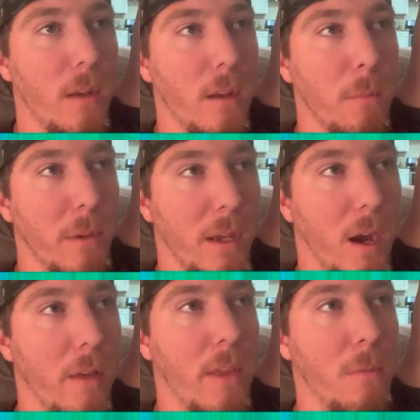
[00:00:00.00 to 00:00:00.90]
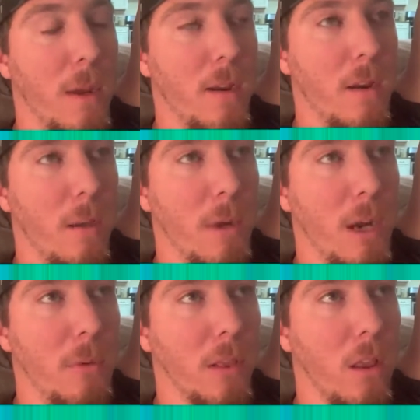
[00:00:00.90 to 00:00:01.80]
beyond that, man, no. I
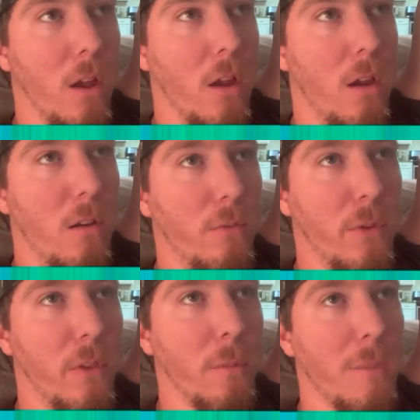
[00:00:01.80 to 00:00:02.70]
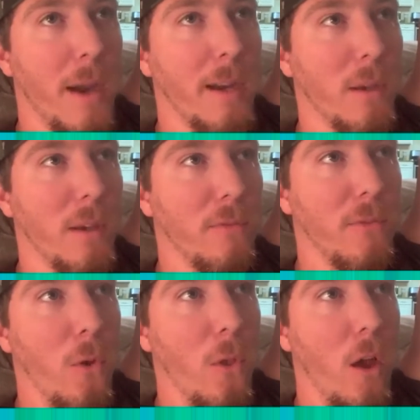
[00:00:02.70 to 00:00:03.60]
mean, I would love for the BMI to be a
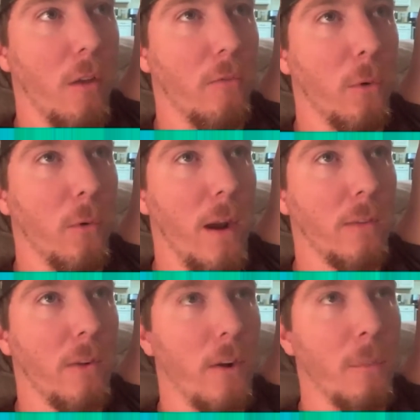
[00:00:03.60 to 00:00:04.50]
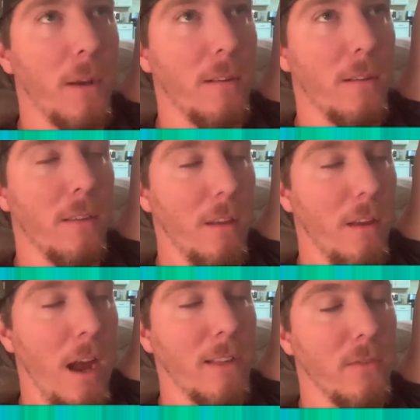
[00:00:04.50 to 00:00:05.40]
full-on 4-round tournament. The
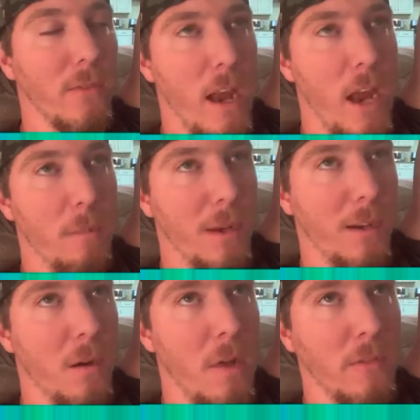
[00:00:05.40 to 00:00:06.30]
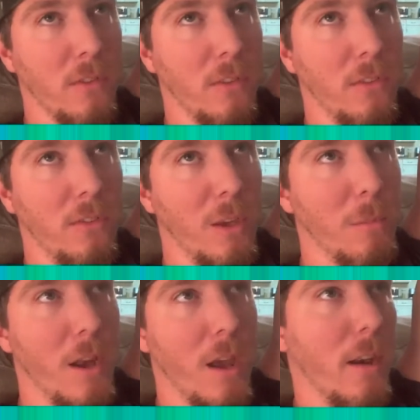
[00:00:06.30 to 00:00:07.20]
odds of that happening are obviously slim
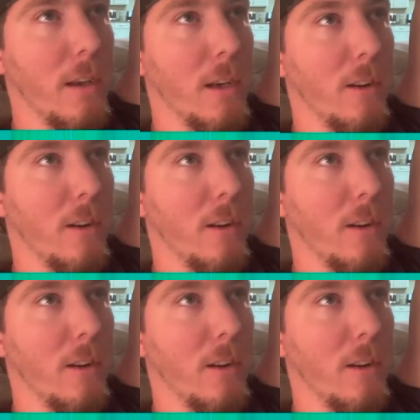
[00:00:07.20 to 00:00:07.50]
to none.